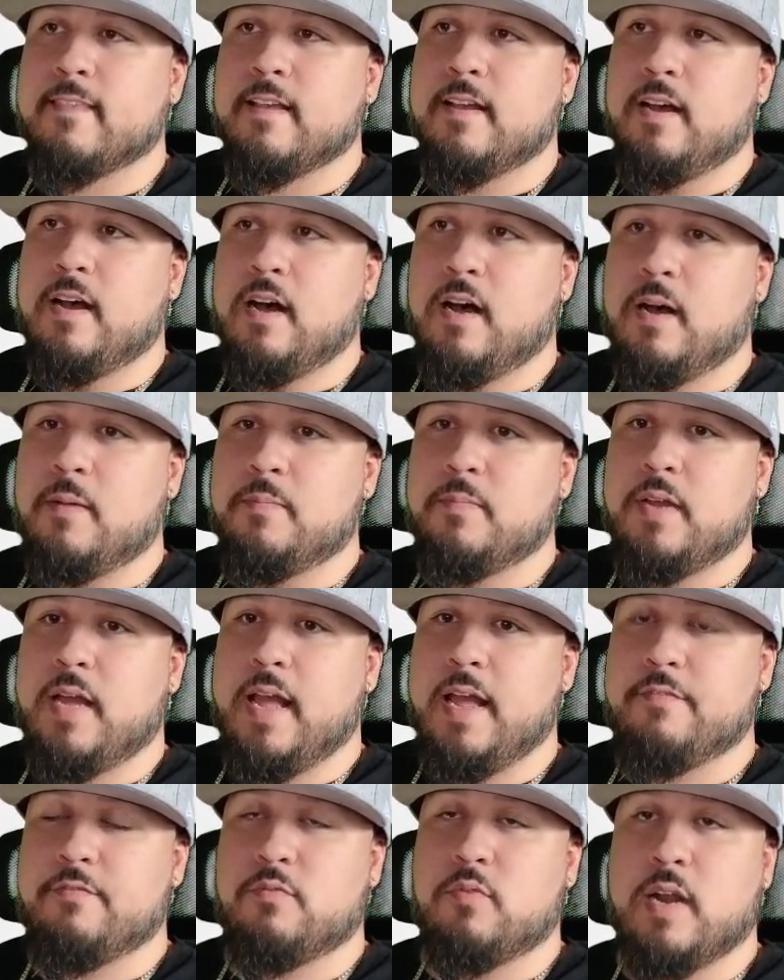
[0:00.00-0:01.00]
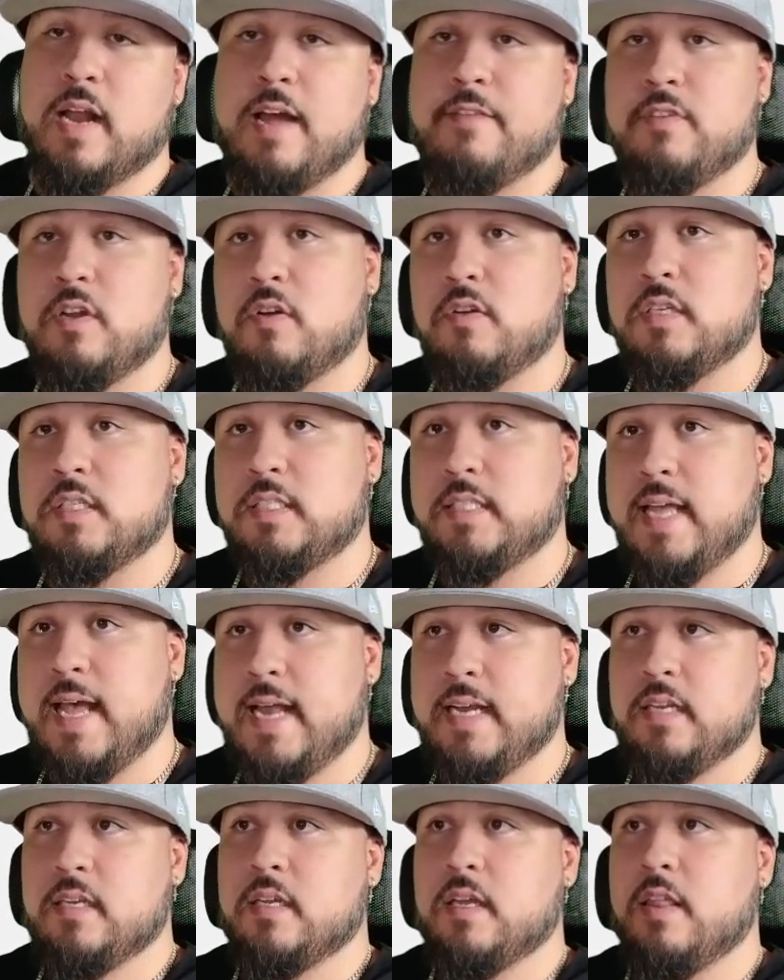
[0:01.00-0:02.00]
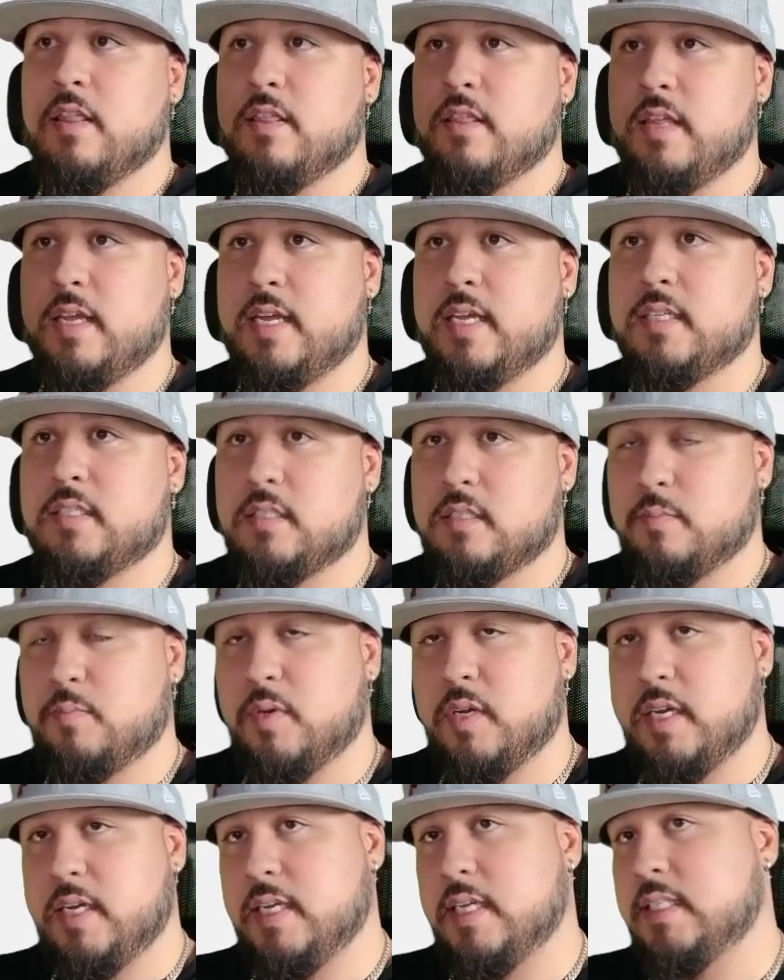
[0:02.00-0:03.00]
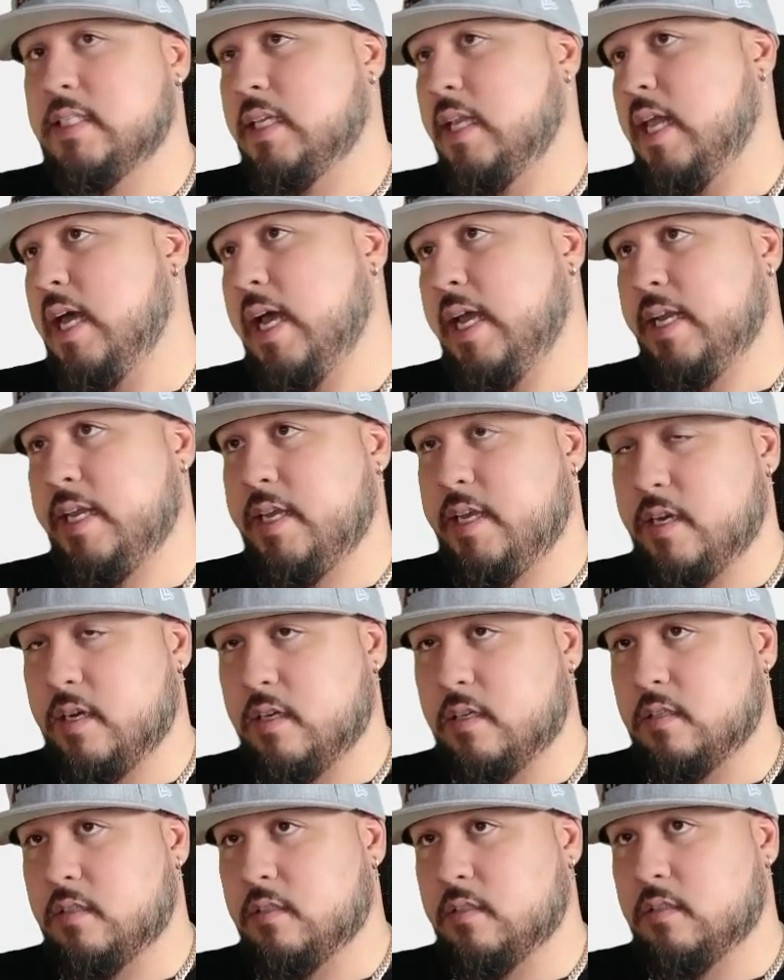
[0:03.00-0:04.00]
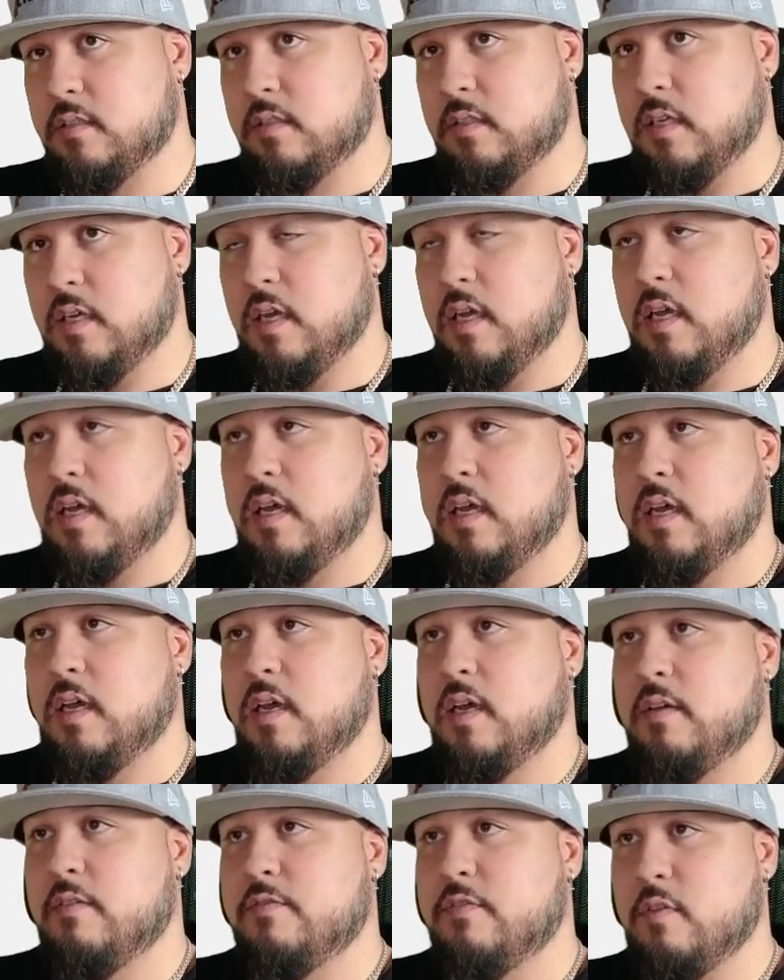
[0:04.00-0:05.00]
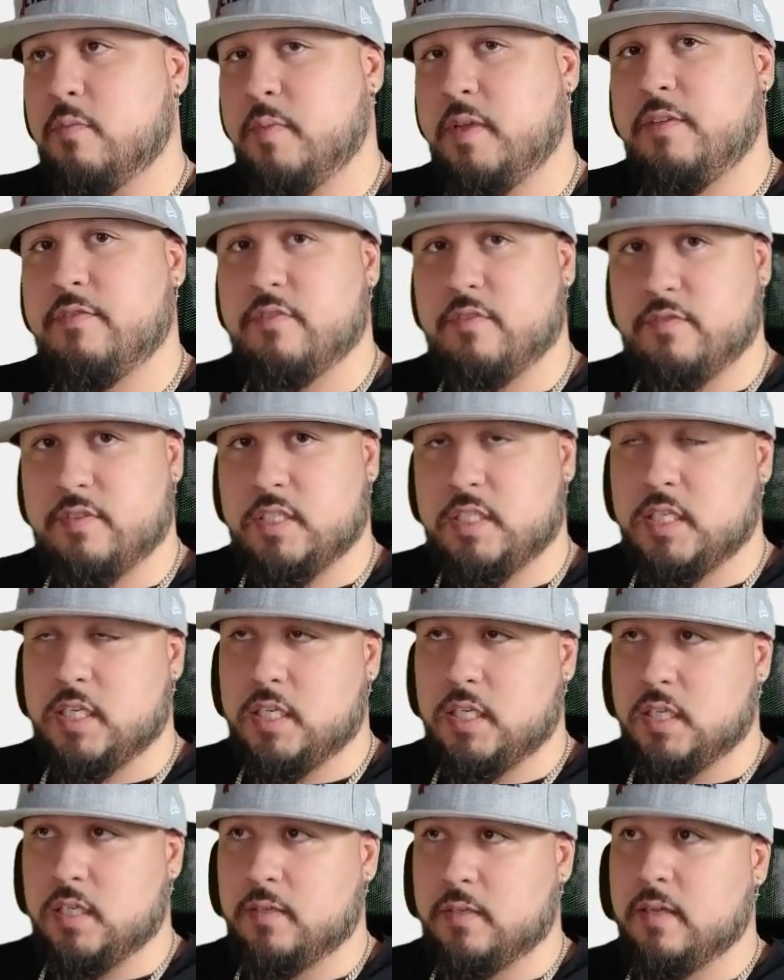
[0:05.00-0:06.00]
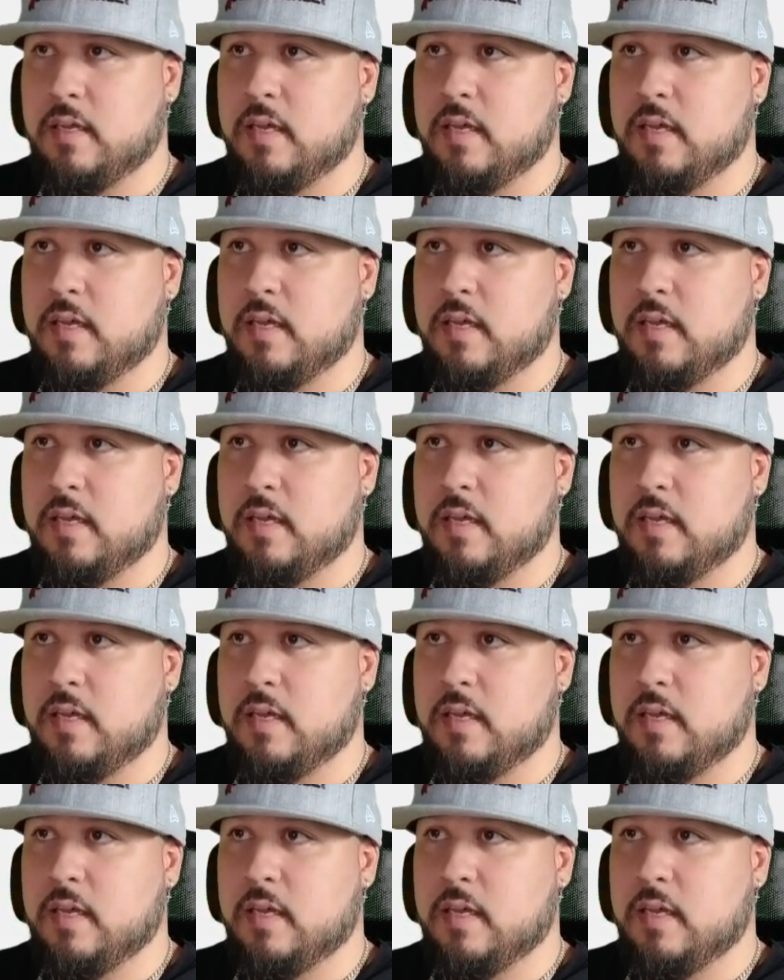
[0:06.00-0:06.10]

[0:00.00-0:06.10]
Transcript: And what I've noticed that putting this line here for me for Virginia,